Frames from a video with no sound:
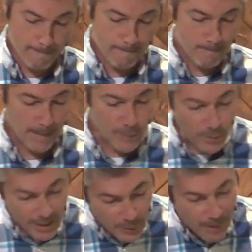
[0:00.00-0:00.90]
And so in
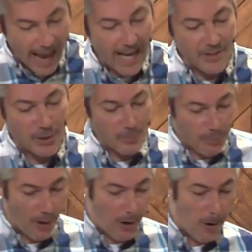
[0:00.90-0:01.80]
this passage,
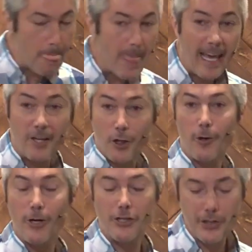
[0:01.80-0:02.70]
Paul
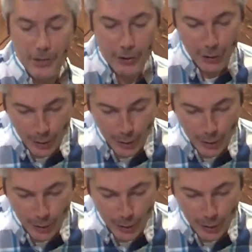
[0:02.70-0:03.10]
encourages the church